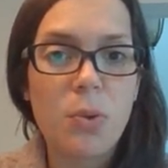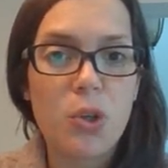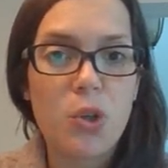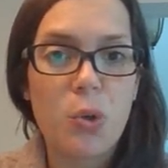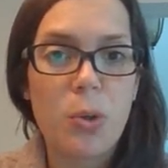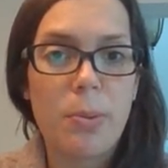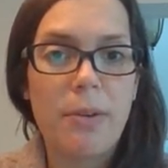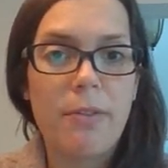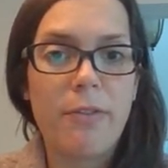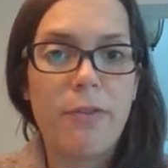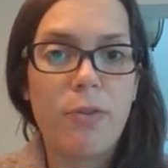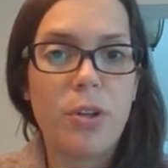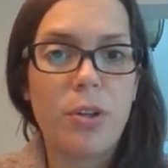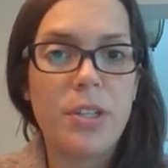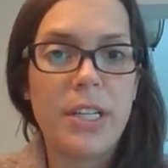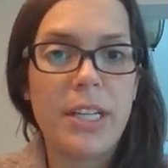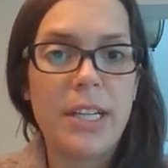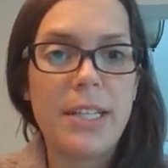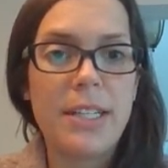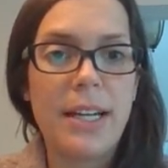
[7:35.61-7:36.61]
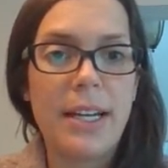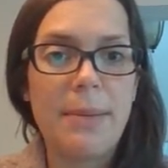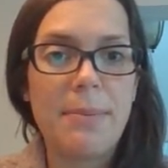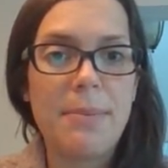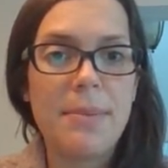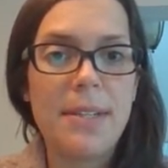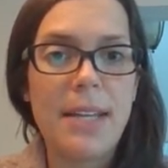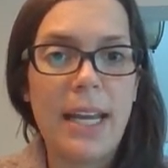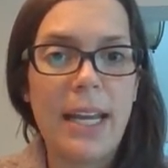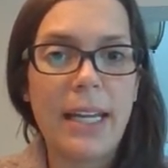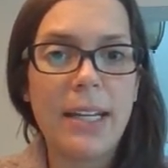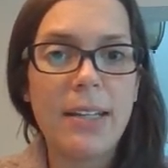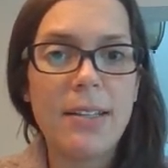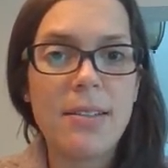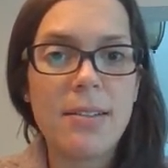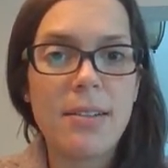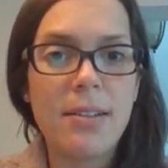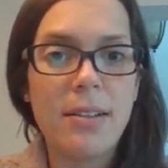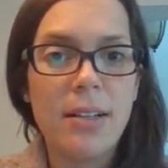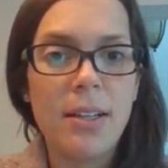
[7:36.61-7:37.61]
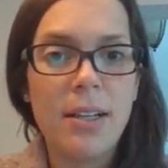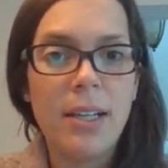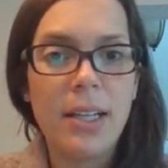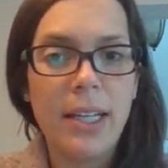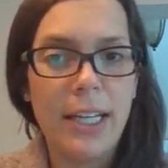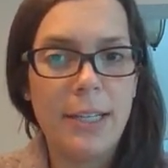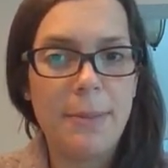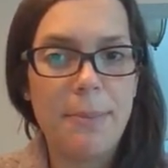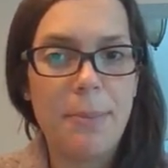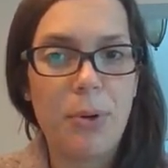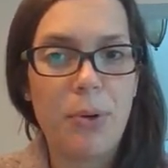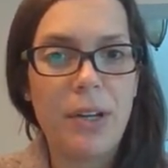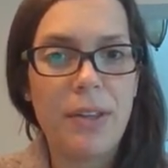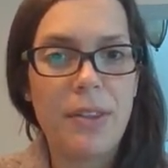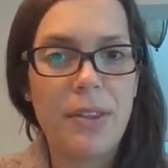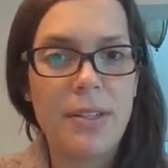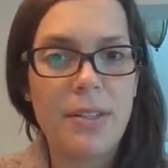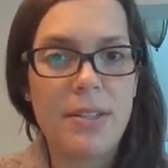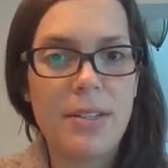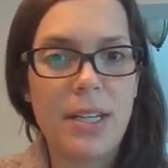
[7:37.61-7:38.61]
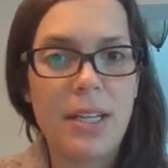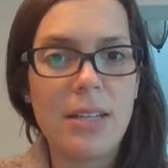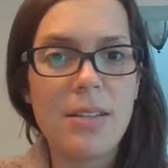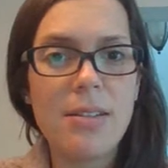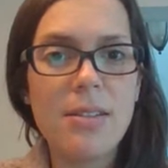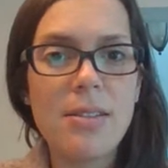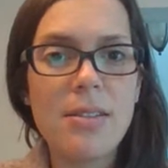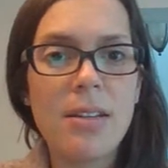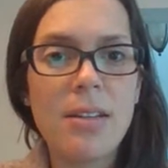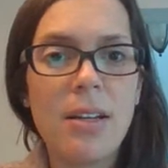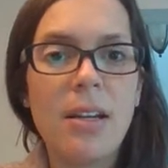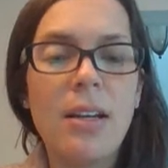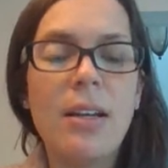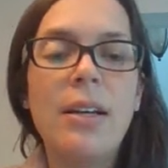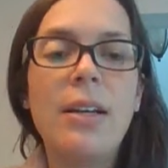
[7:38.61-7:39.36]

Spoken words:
which would have been 14 times 8 in parentheses